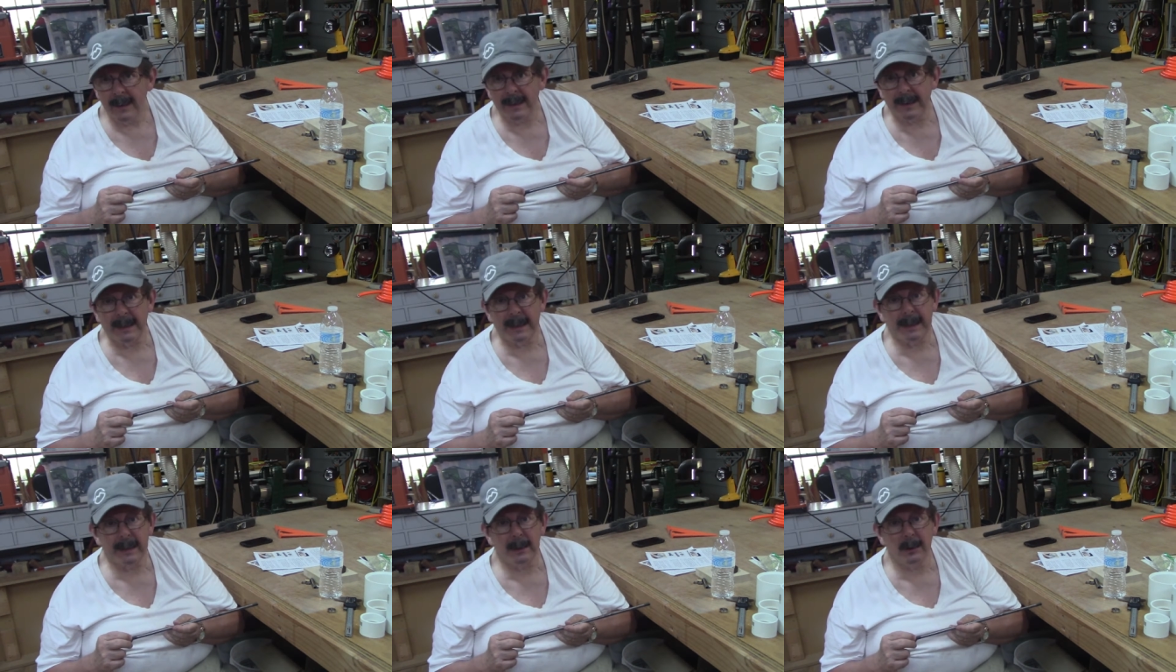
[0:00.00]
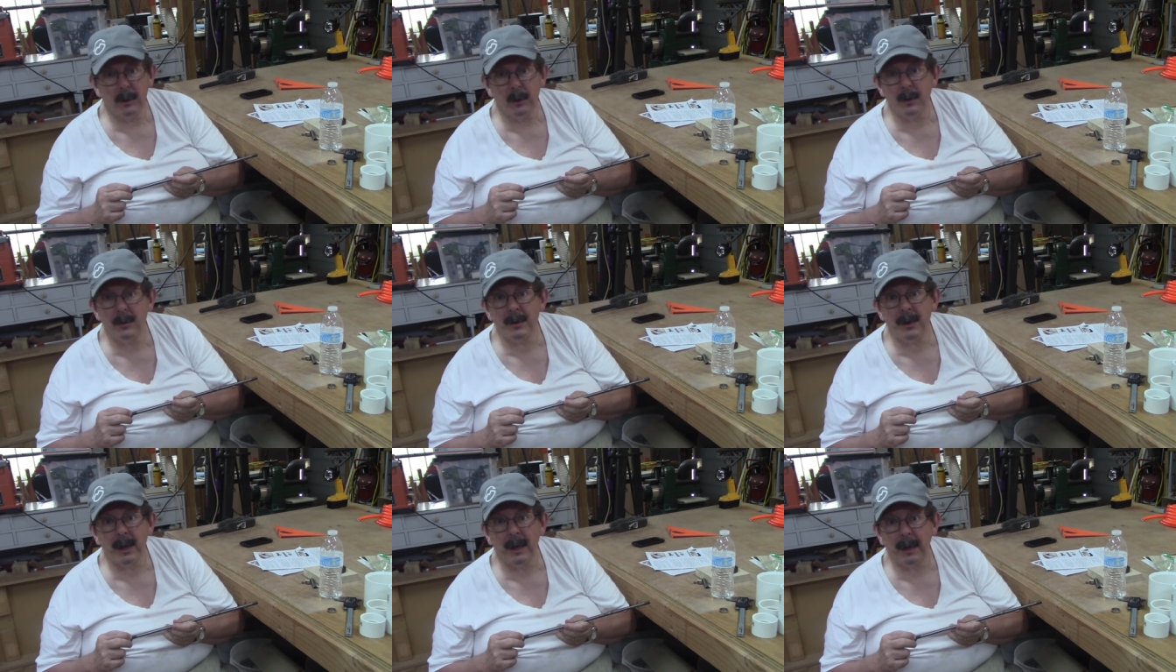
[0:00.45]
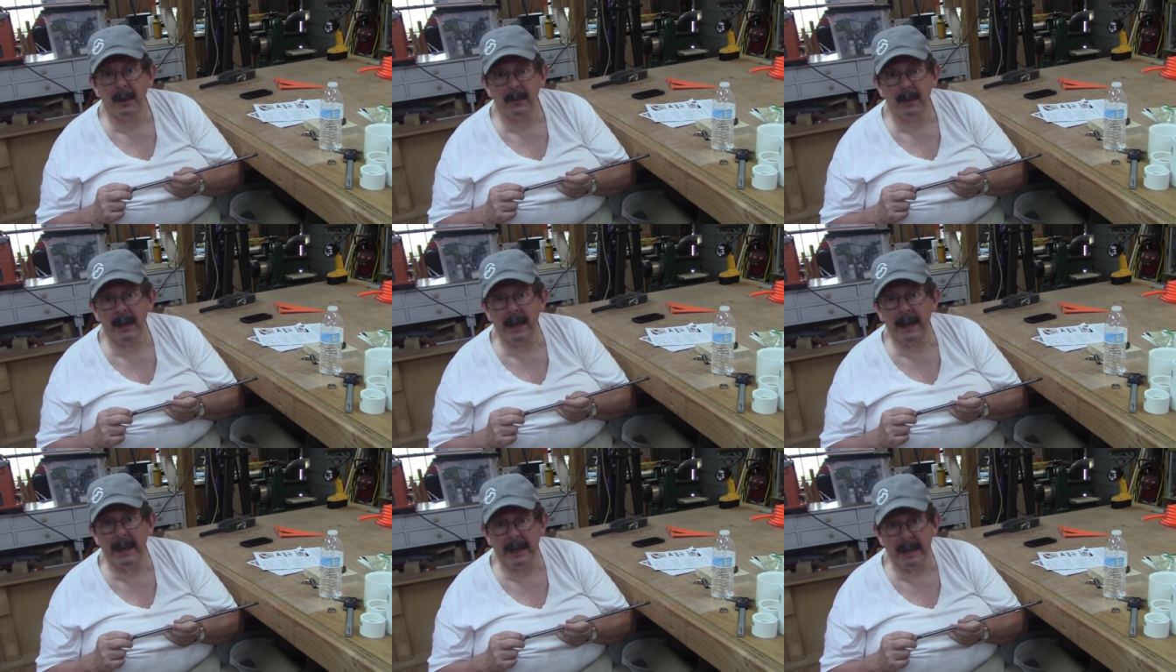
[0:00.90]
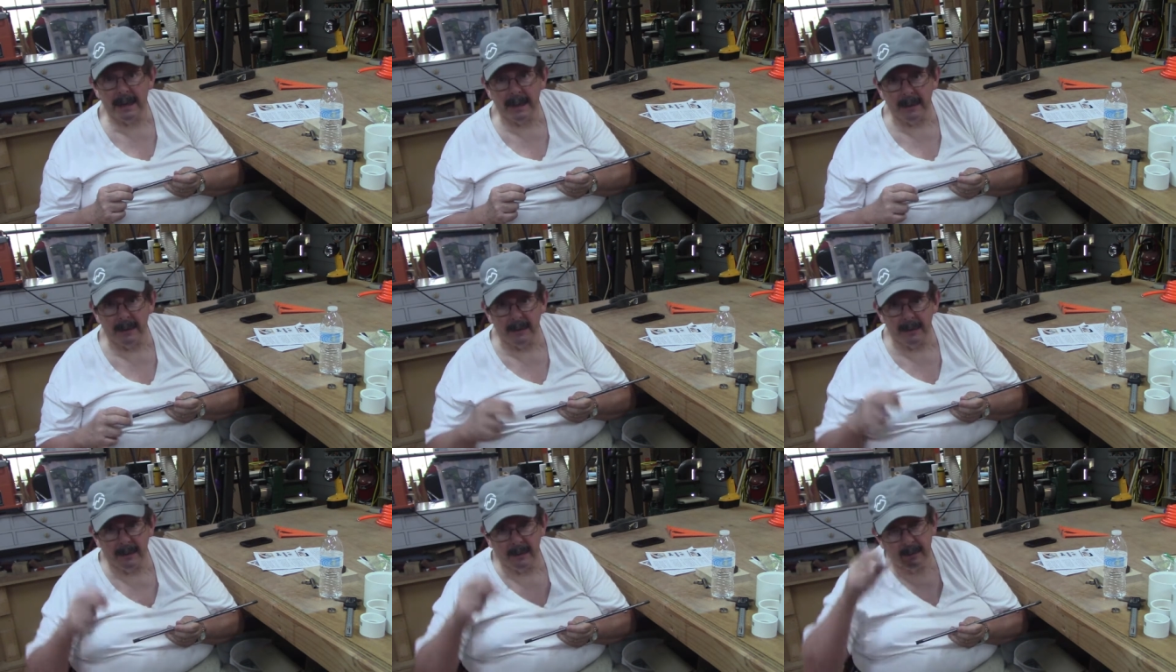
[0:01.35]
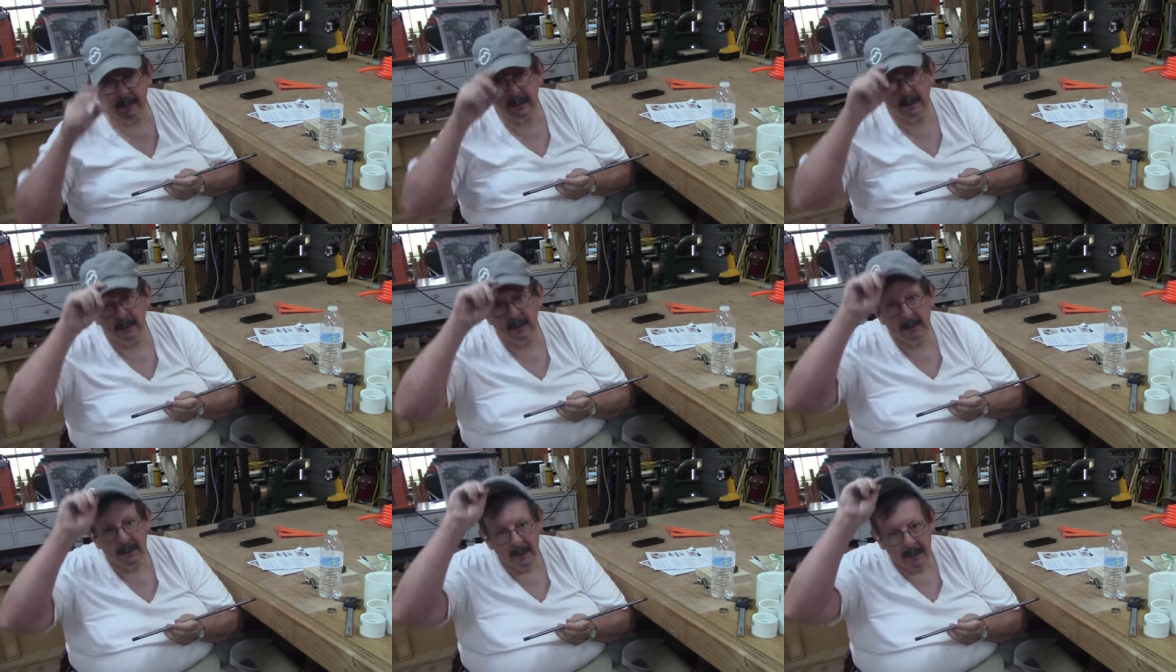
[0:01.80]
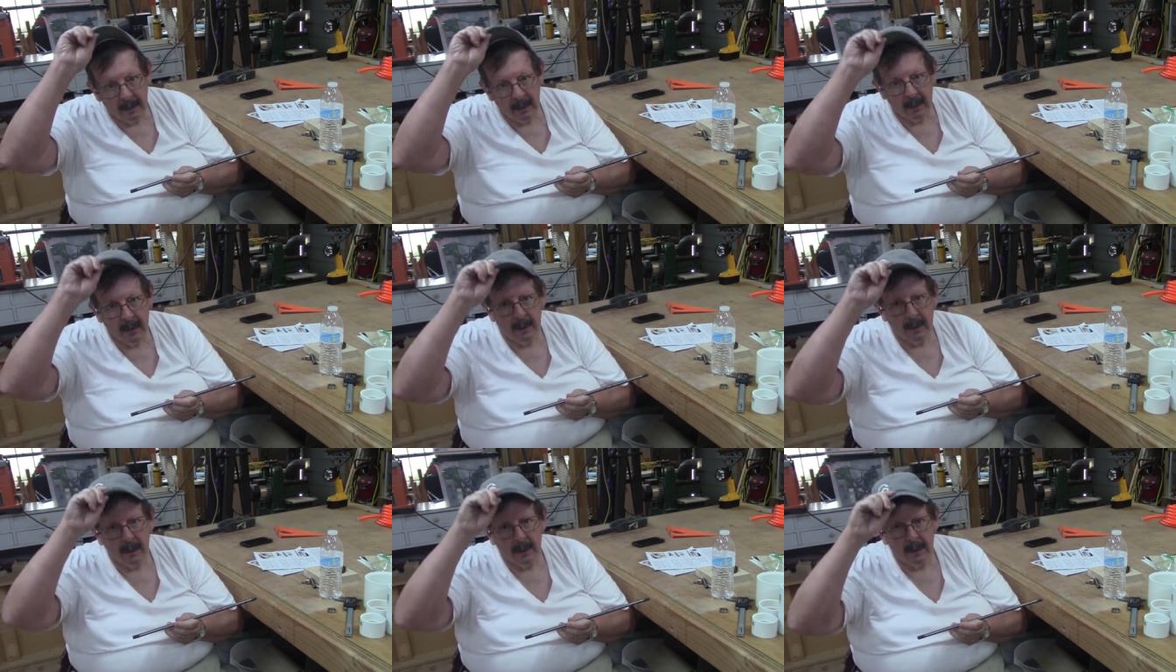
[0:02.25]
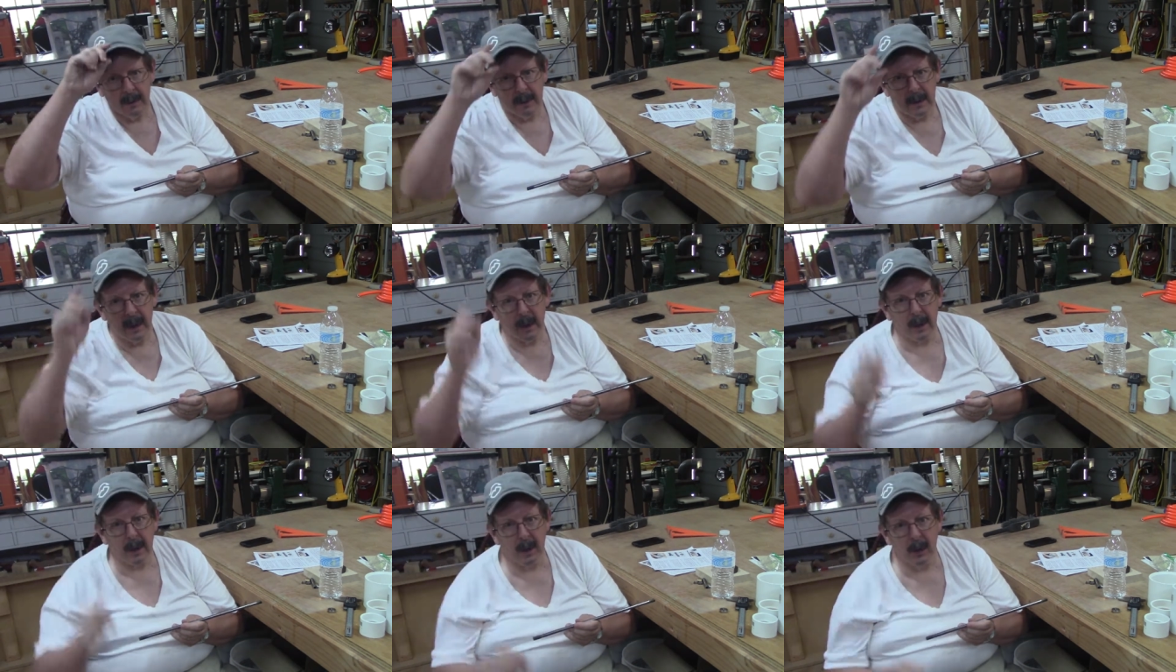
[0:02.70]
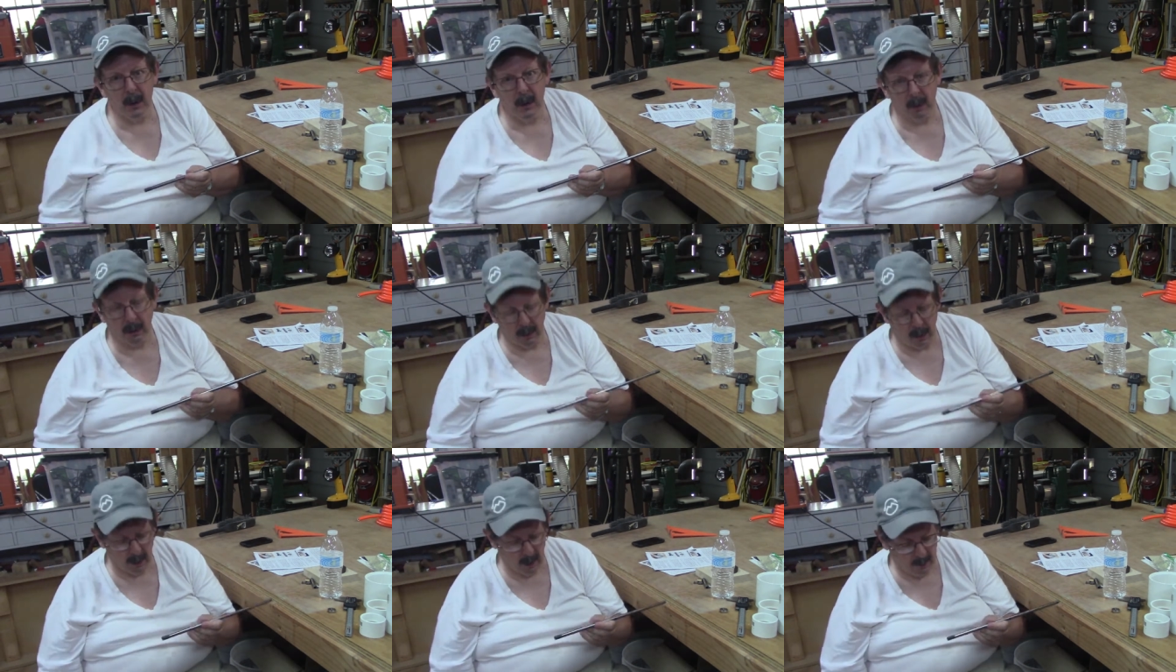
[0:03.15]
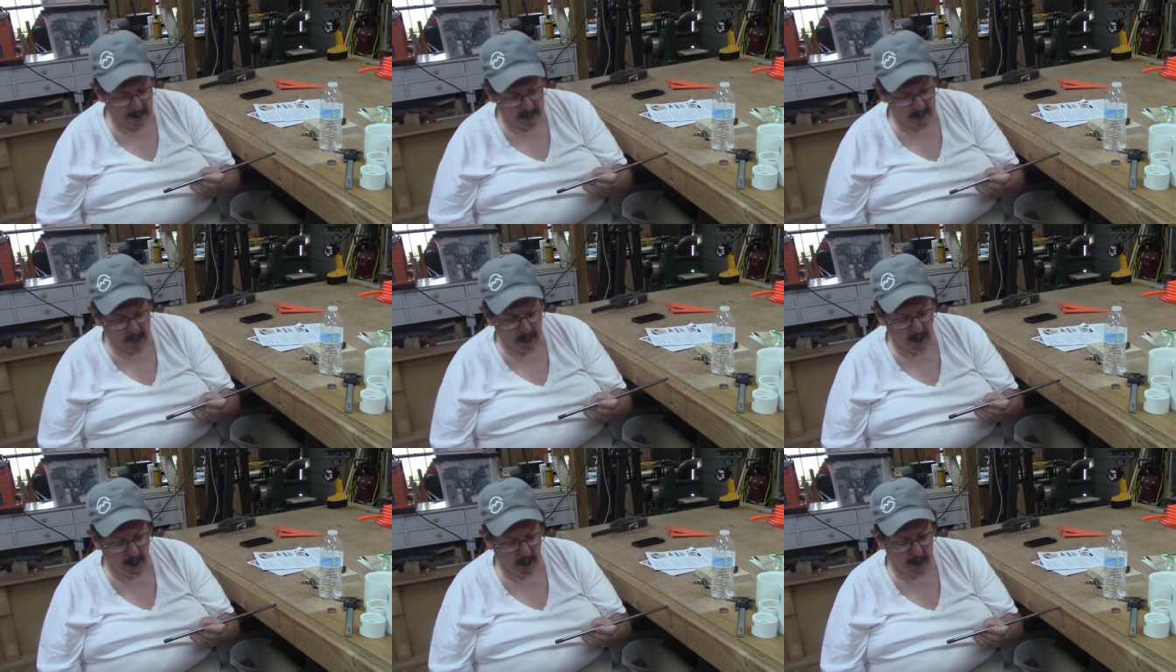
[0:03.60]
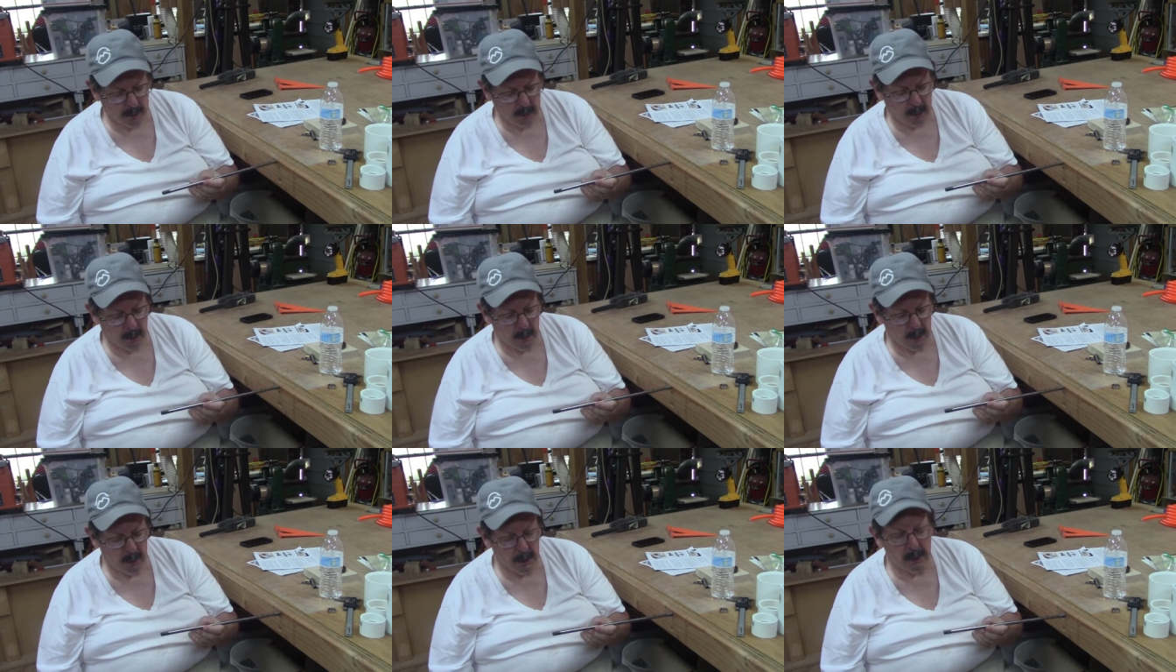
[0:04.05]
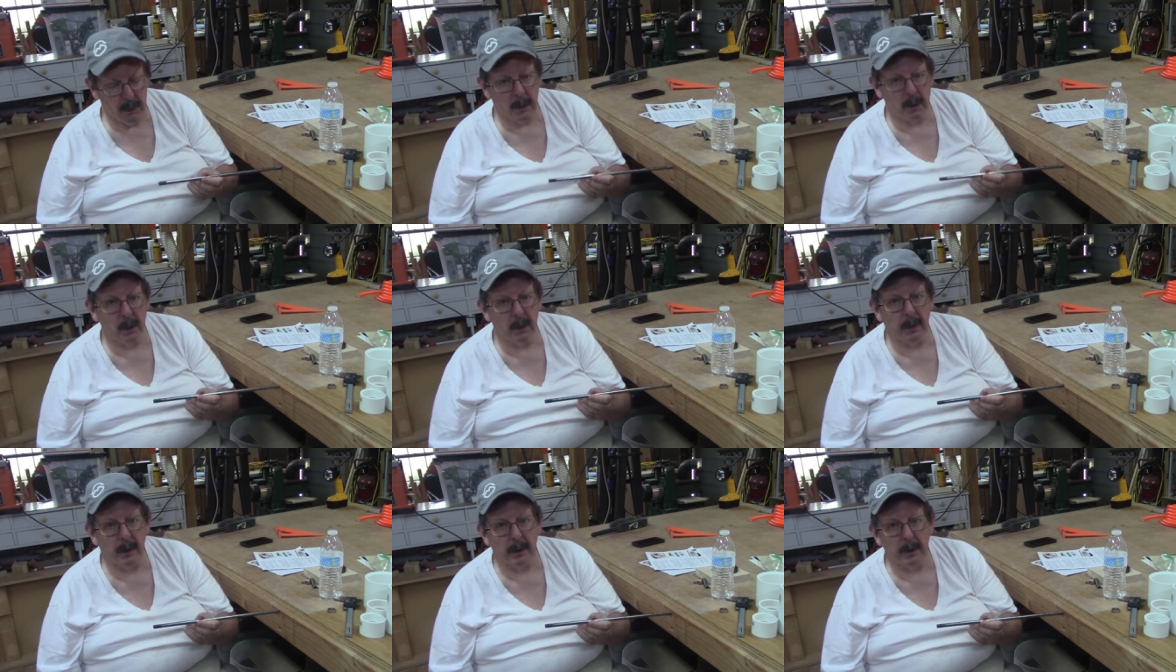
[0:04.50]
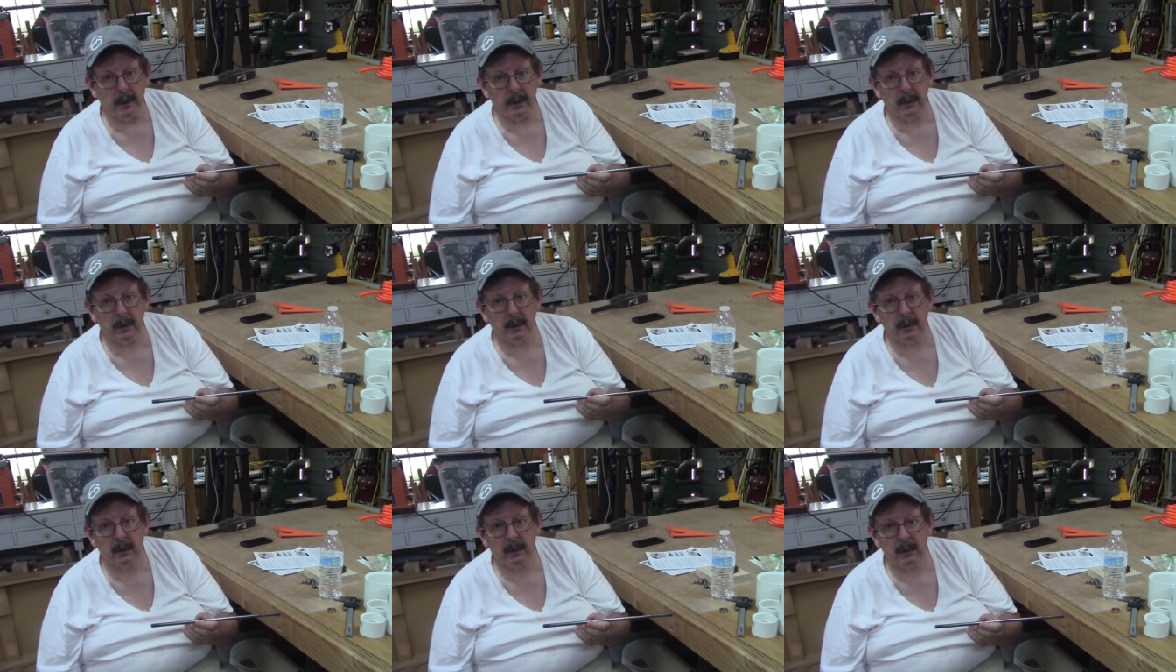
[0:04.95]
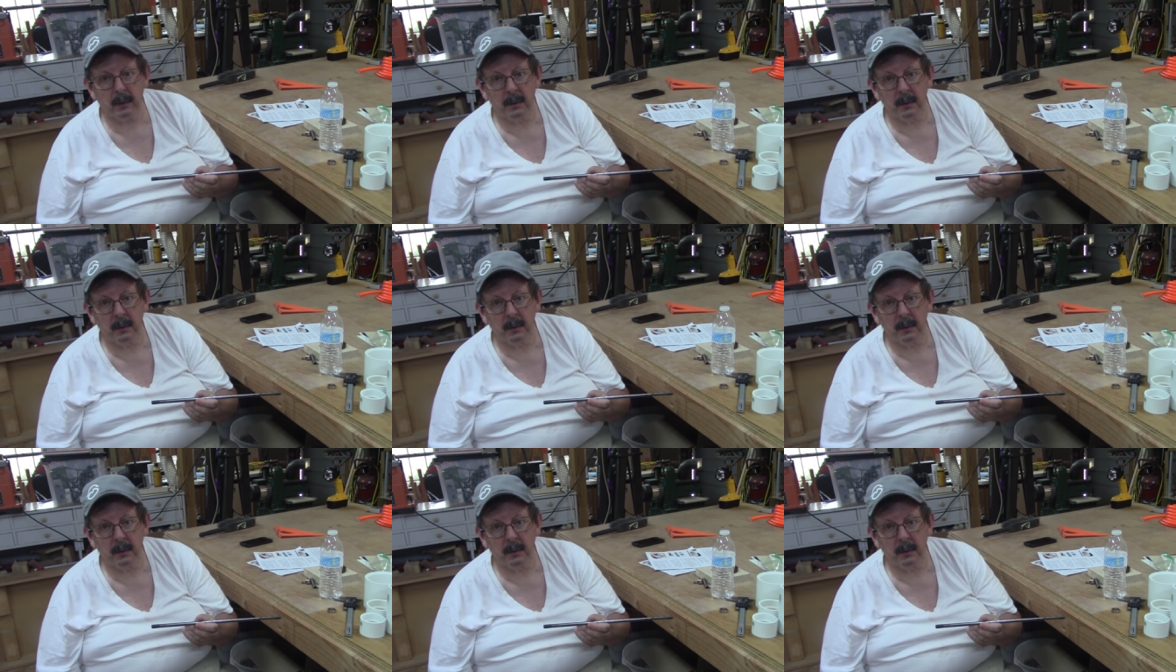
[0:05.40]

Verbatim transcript: Can't use a heavy hand. Got to use a light touch when you do this.